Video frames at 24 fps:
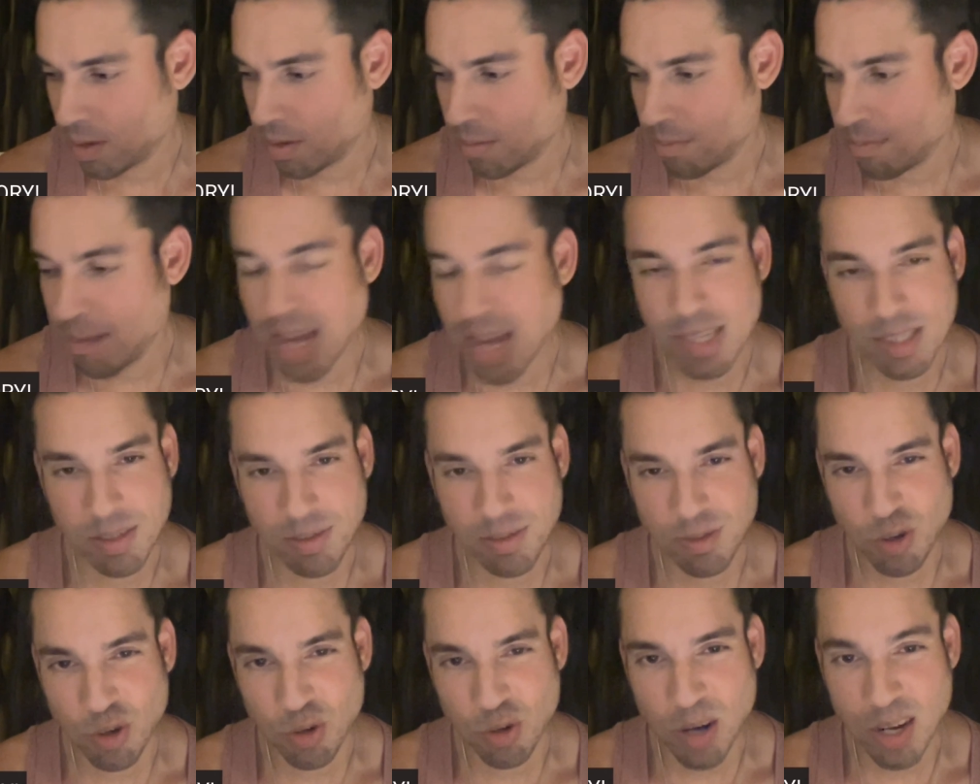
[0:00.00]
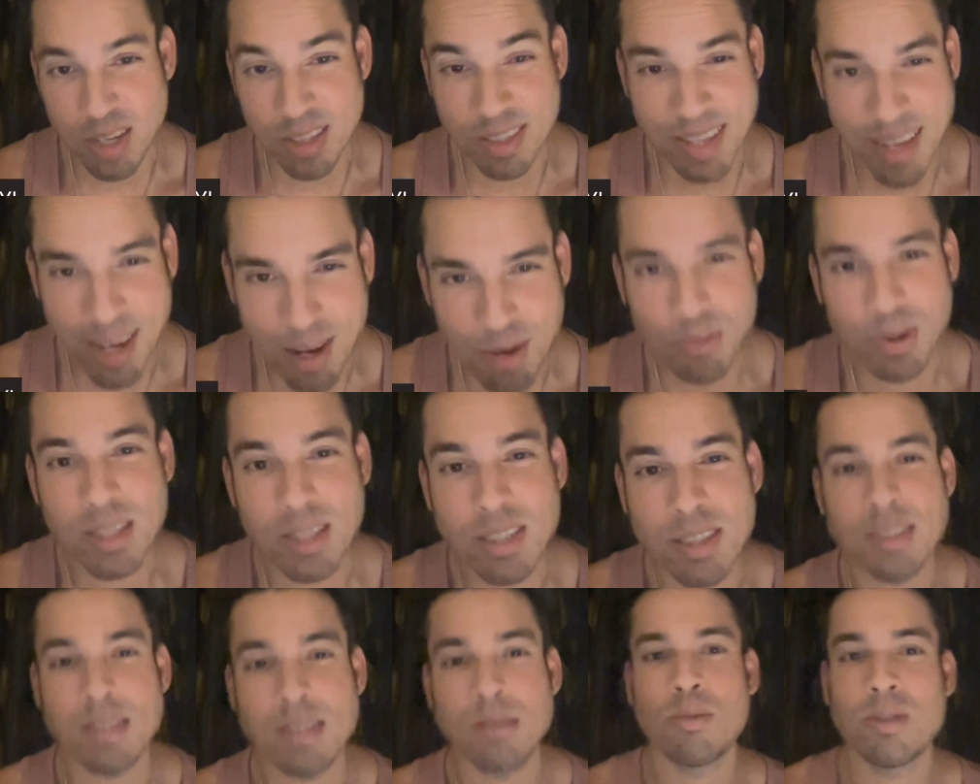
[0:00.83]
Massive congrats. Can't wait
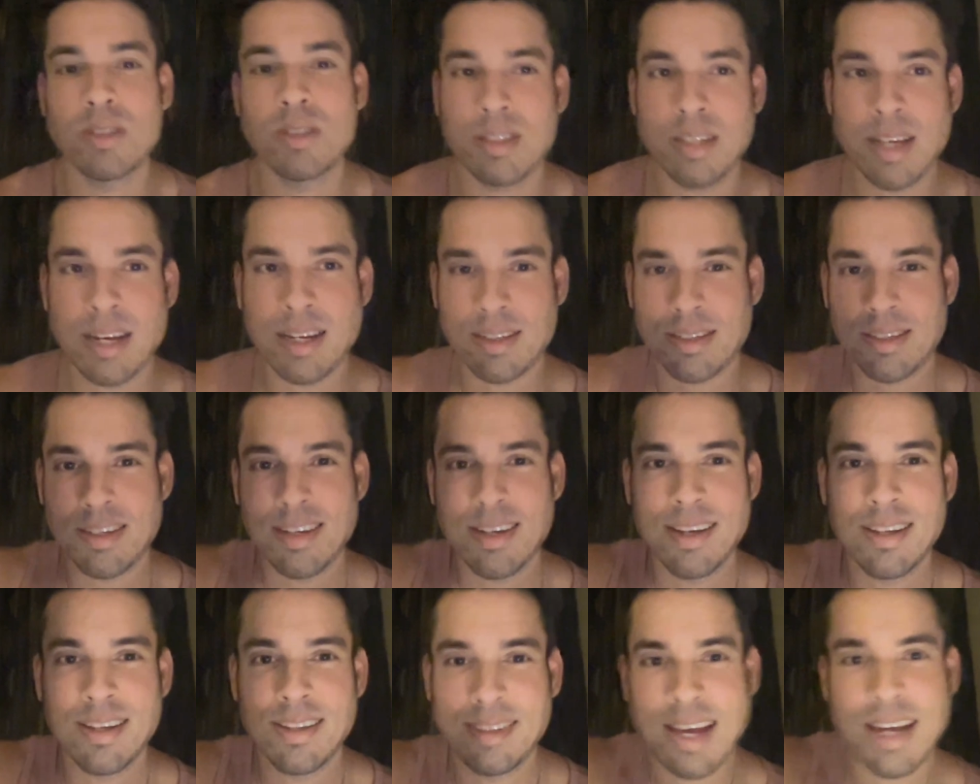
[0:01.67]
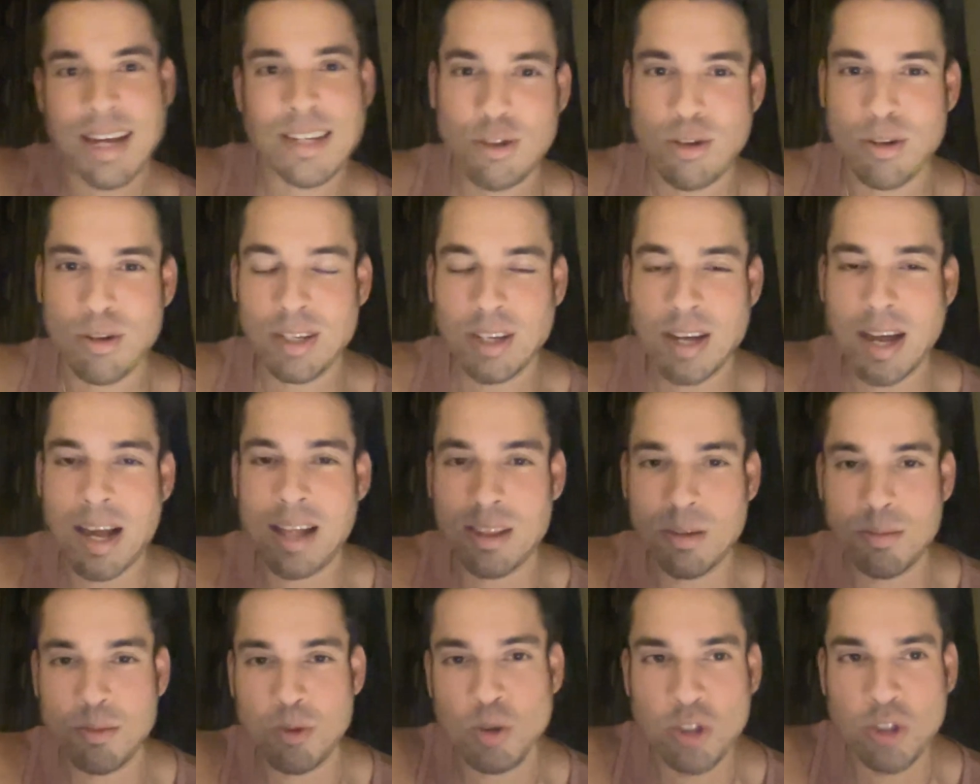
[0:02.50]
to see what's next. That's all I got.
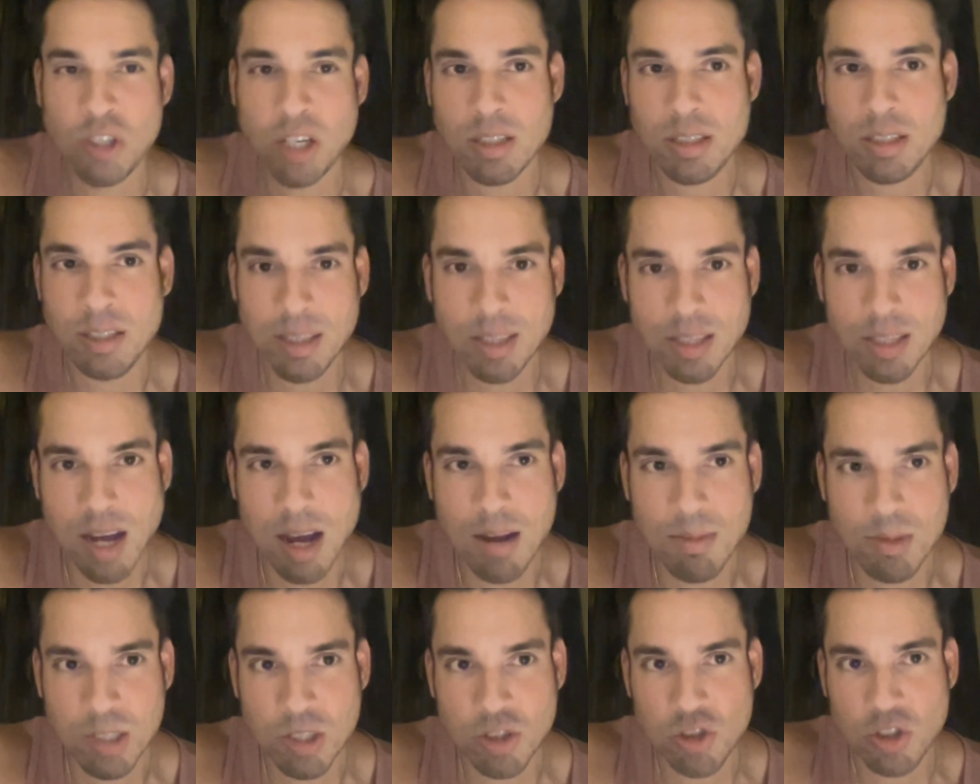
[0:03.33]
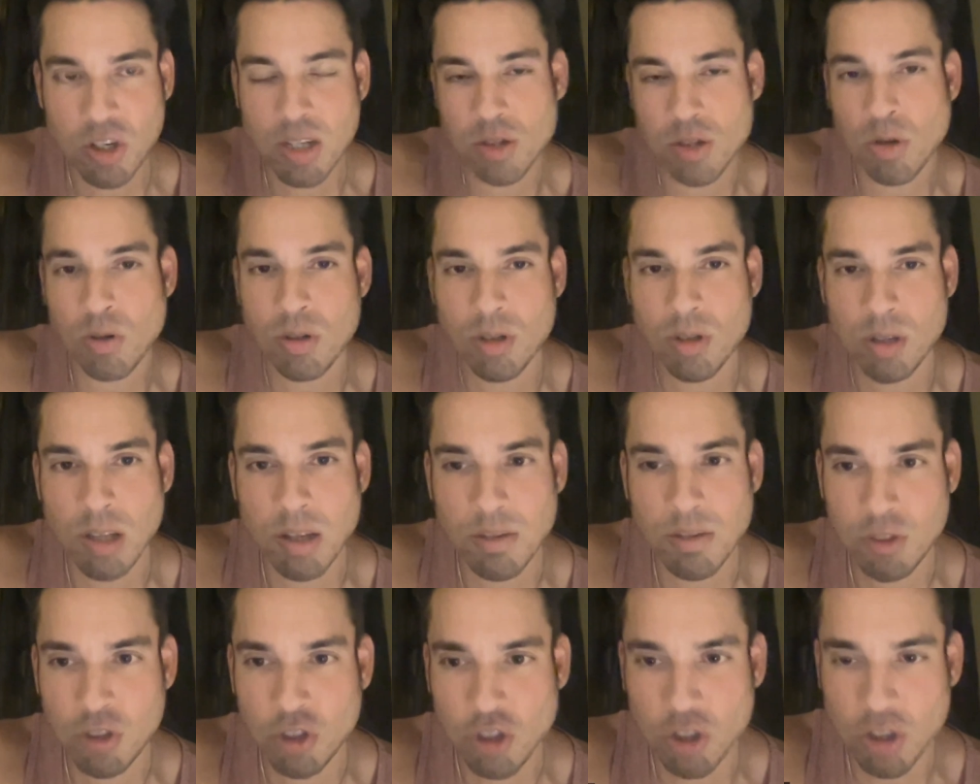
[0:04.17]
Let me know what you guys think in the comments. Did you guys also
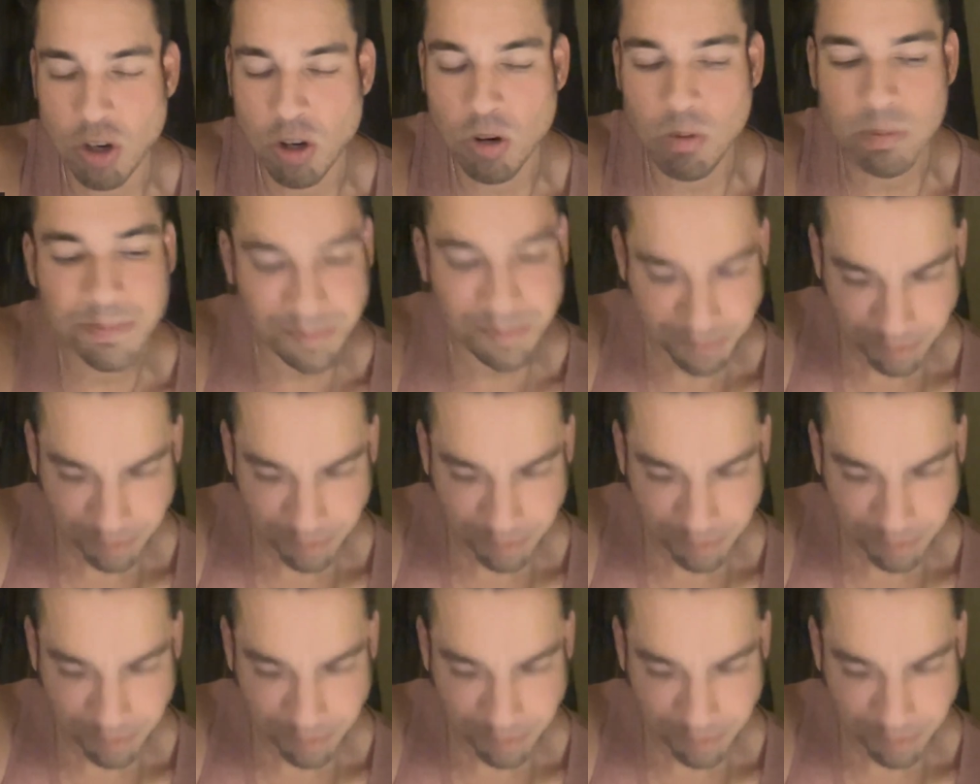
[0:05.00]
love the show?